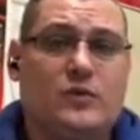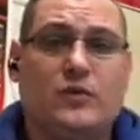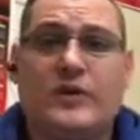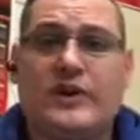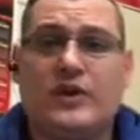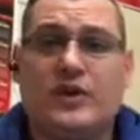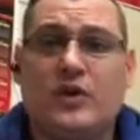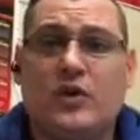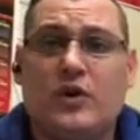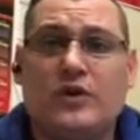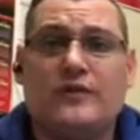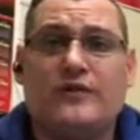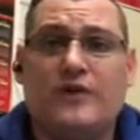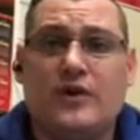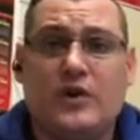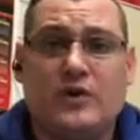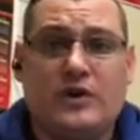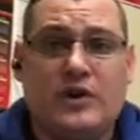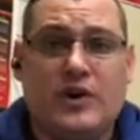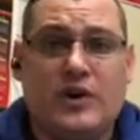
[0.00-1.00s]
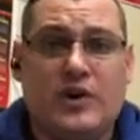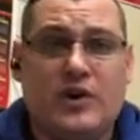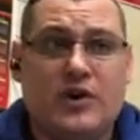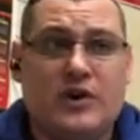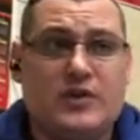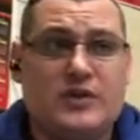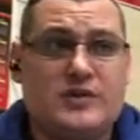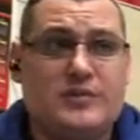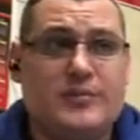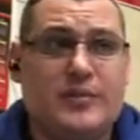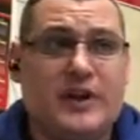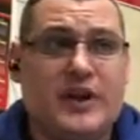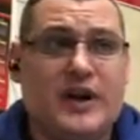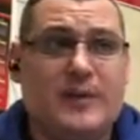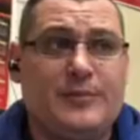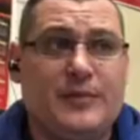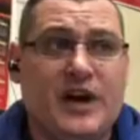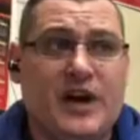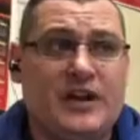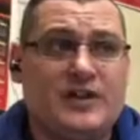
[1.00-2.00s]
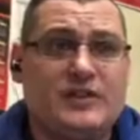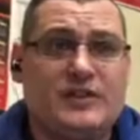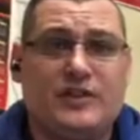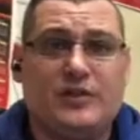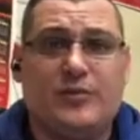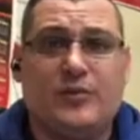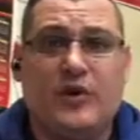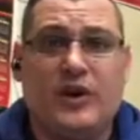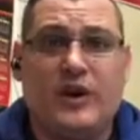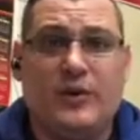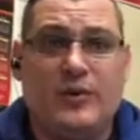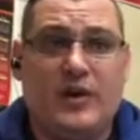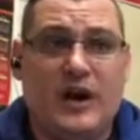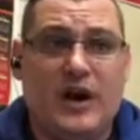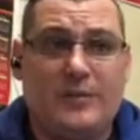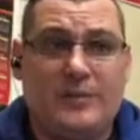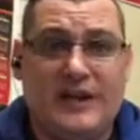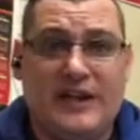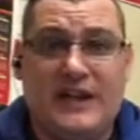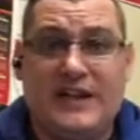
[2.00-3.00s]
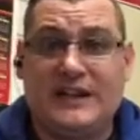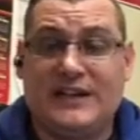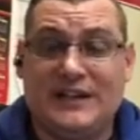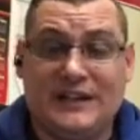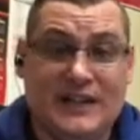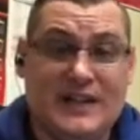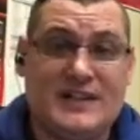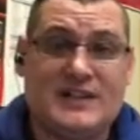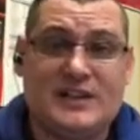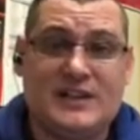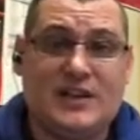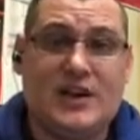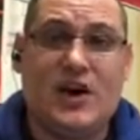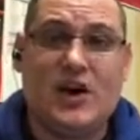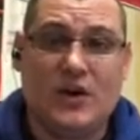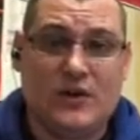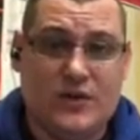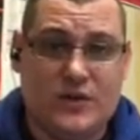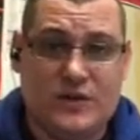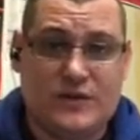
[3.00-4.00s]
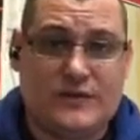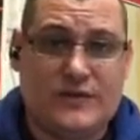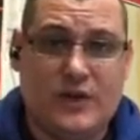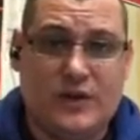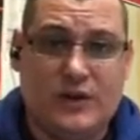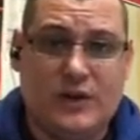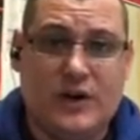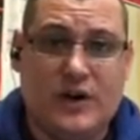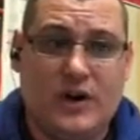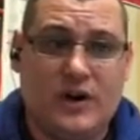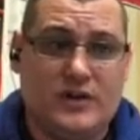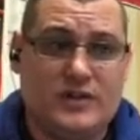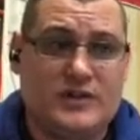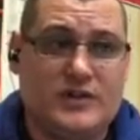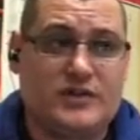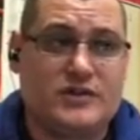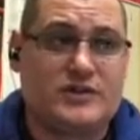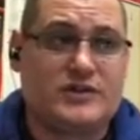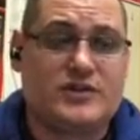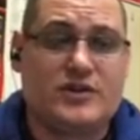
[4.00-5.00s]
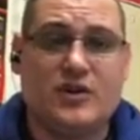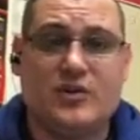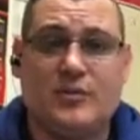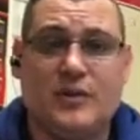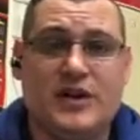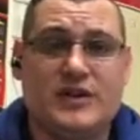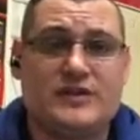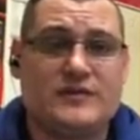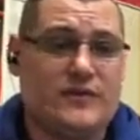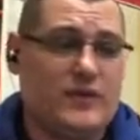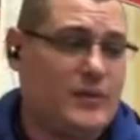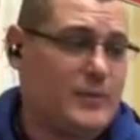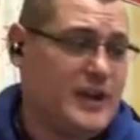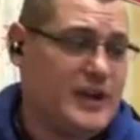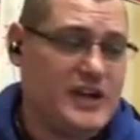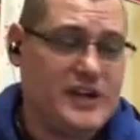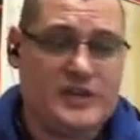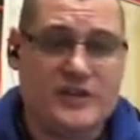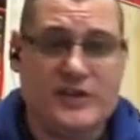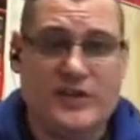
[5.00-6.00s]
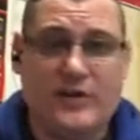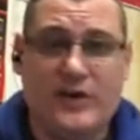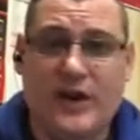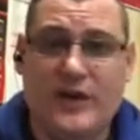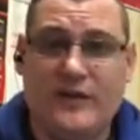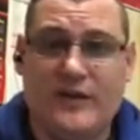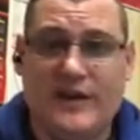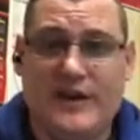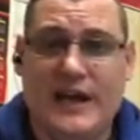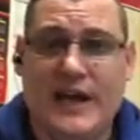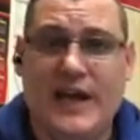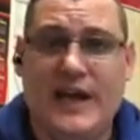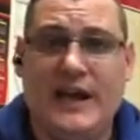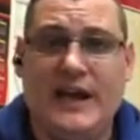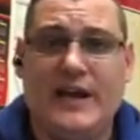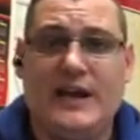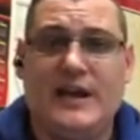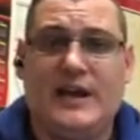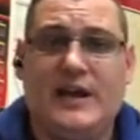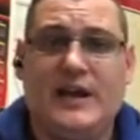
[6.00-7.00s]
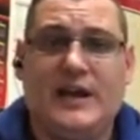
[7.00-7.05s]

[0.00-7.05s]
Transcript: record phone calls, but I'm not to the point where I'm getting to listen to all those phone calls. There's so much for me to do every day.